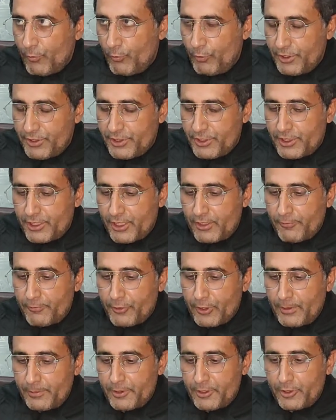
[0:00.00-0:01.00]
vesicle
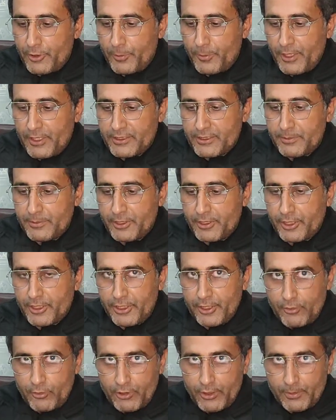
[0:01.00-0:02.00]
from endoplasmic
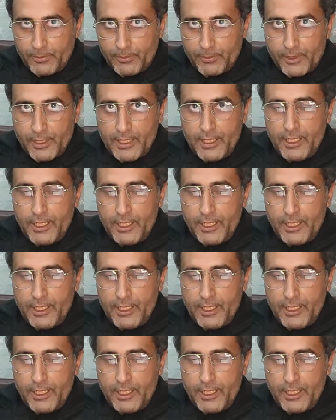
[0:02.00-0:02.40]
reticulum,